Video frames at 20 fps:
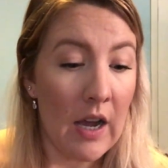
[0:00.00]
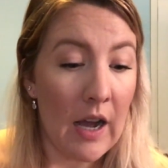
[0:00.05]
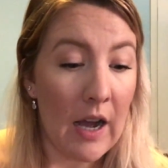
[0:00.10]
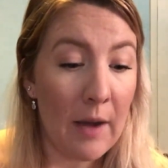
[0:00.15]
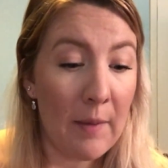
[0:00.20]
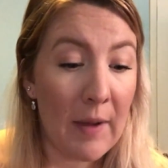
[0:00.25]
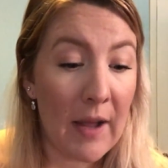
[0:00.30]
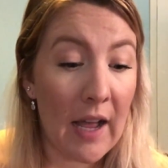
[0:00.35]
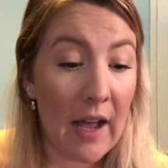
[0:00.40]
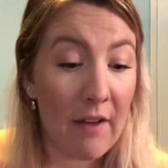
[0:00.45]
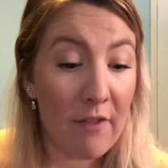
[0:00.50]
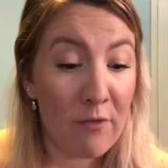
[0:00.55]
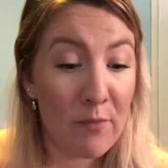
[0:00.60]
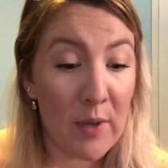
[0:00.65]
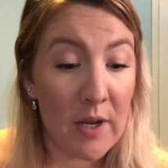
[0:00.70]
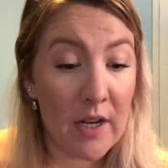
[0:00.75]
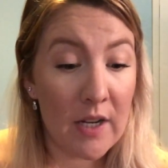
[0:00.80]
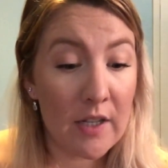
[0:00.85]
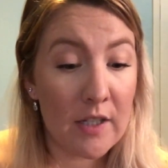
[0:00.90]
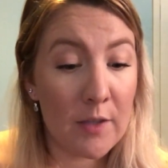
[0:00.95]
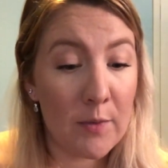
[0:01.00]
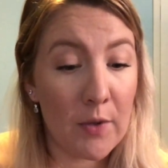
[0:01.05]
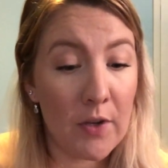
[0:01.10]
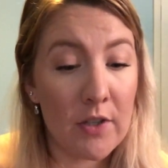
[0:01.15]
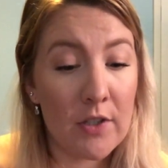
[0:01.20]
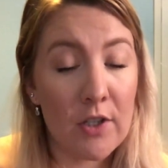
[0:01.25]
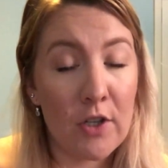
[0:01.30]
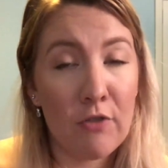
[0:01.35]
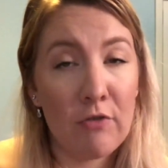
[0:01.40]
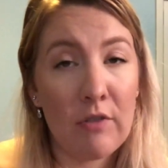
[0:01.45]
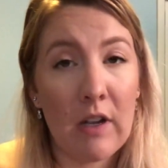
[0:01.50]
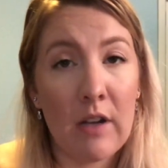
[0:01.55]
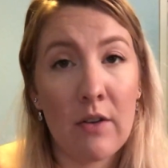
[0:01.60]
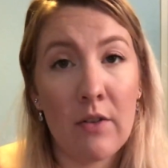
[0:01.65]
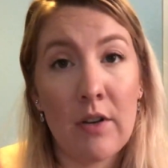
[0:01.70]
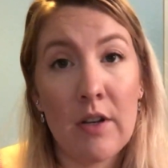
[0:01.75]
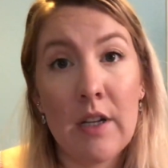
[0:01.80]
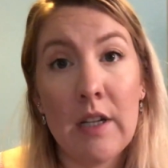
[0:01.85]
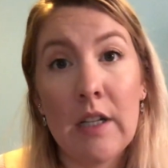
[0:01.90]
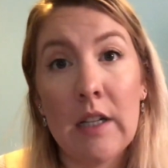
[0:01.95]
I have been experiencing
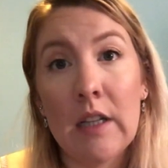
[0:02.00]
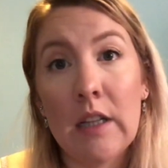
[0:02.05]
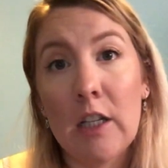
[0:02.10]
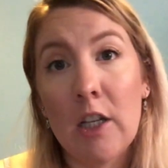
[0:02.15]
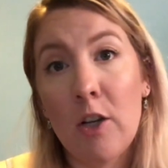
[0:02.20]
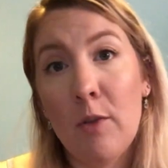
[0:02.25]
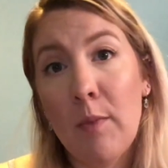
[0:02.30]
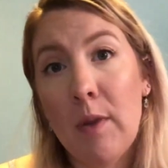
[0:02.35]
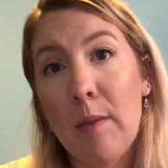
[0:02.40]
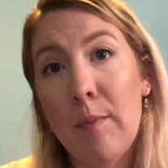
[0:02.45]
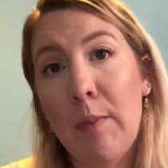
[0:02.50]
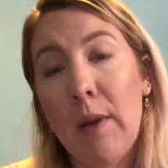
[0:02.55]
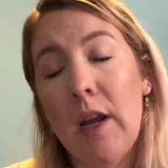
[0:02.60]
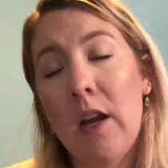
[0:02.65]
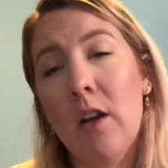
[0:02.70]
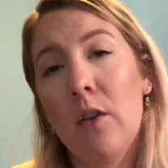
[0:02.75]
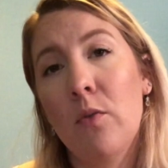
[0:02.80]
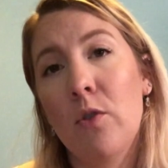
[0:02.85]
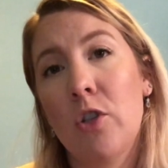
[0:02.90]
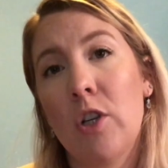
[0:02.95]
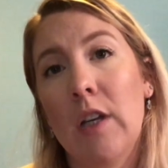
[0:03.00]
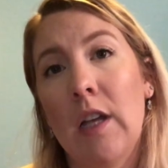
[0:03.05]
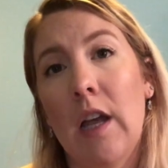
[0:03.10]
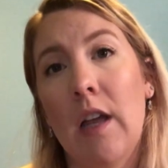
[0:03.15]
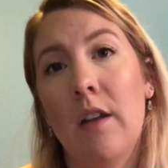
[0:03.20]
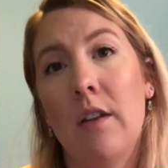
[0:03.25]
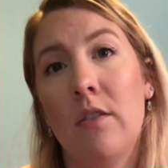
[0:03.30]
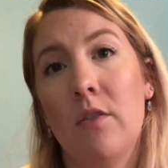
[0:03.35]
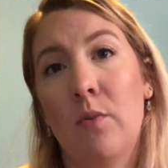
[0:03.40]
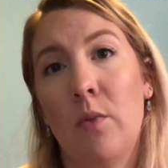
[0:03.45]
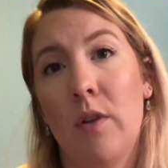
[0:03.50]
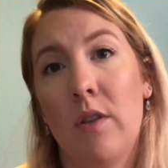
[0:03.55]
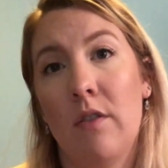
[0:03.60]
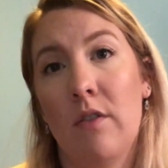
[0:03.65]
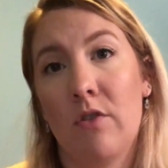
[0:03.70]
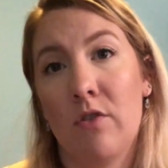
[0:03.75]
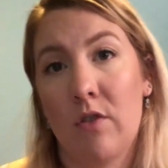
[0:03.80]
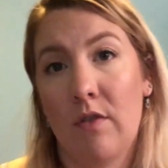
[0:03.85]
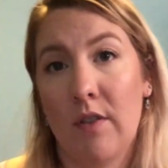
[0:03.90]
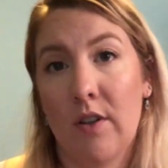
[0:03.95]
around ligament pain, which again is when
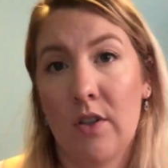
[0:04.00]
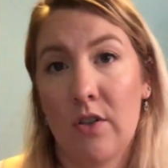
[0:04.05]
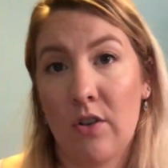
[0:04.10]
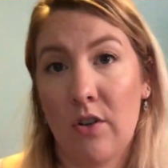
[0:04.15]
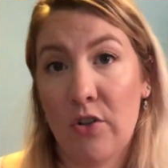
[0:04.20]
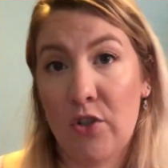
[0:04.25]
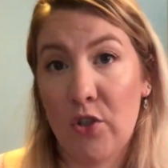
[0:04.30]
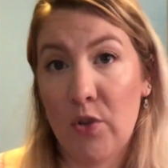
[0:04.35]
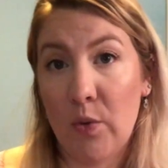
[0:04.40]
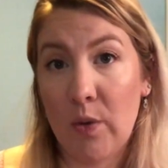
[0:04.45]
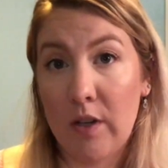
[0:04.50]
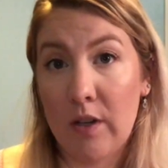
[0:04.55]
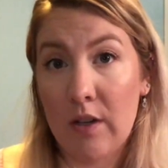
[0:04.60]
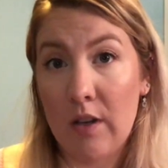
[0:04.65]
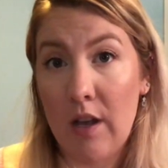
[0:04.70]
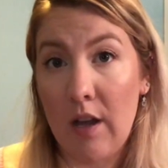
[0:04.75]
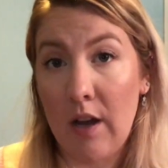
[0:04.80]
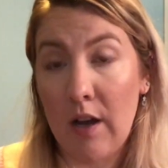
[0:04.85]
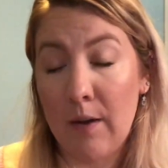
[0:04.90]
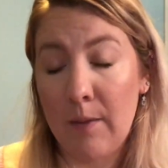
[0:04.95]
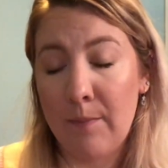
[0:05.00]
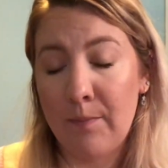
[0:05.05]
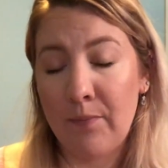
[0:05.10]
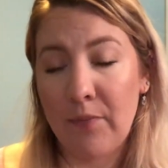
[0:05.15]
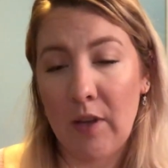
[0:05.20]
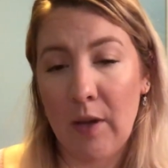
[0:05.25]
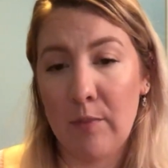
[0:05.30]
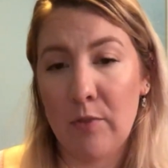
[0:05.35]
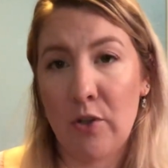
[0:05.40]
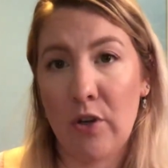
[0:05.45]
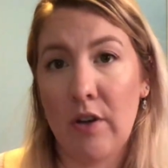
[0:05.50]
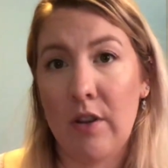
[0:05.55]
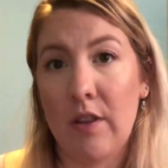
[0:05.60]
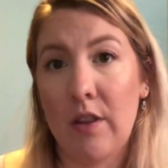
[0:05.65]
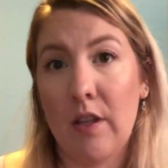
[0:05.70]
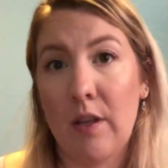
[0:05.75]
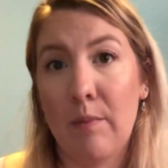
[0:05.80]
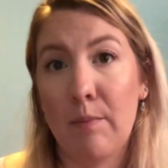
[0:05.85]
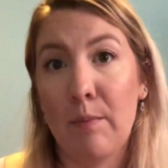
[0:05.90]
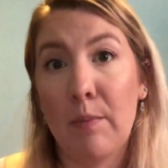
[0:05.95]
the cervix starts to,
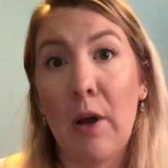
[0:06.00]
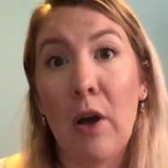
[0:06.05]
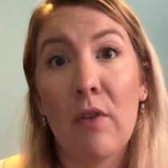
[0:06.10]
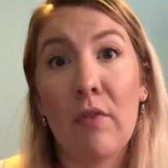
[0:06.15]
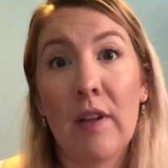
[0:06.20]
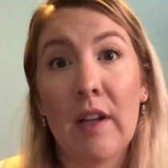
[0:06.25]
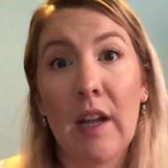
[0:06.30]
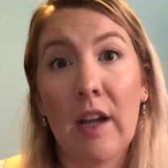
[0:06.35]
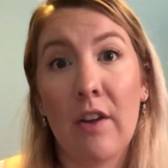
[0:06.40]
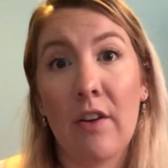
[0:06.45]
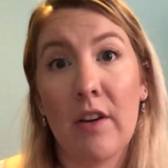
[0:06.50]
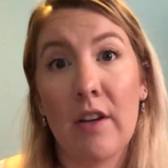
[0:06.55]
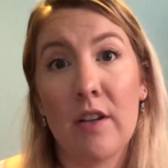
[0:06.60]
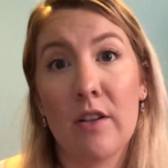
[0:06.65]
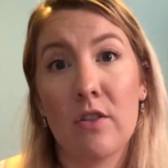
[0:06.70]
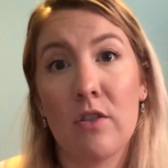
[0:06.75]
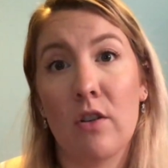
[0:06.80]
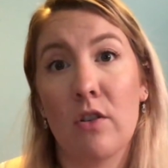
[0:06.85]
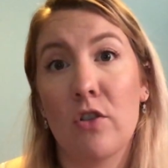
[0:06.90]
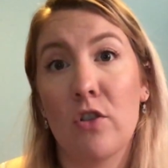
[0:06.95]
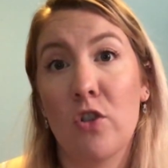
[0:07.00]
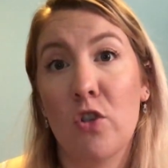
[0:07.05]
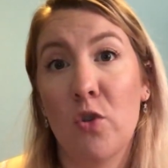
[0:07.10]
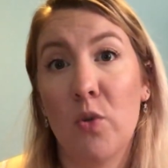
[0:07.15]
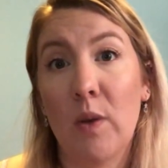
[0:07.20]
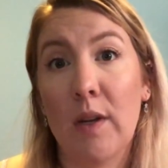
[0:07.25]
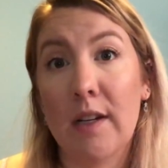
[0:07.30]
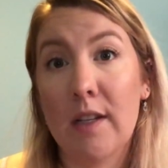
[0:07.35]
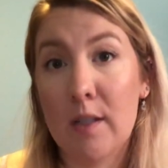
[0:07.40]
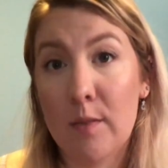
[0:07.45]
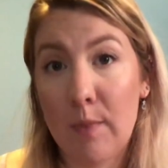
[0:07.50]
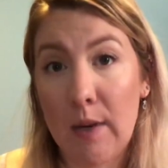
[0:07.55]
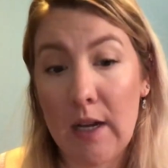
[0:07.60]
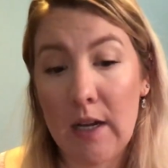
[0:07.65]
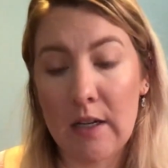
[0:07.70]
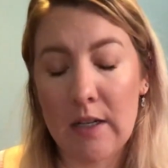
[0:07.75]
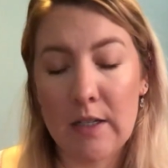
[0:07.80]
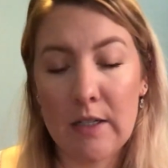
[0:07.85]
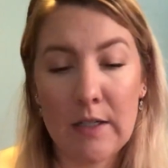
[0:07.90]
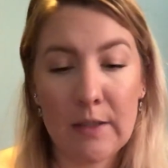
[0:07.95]
the pelvic area starts to
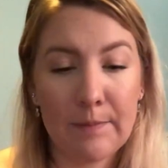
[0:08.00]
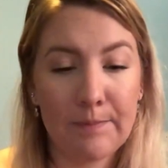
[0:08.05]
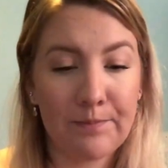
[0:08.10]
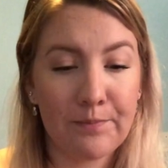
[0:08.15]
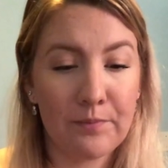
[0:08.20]
expand,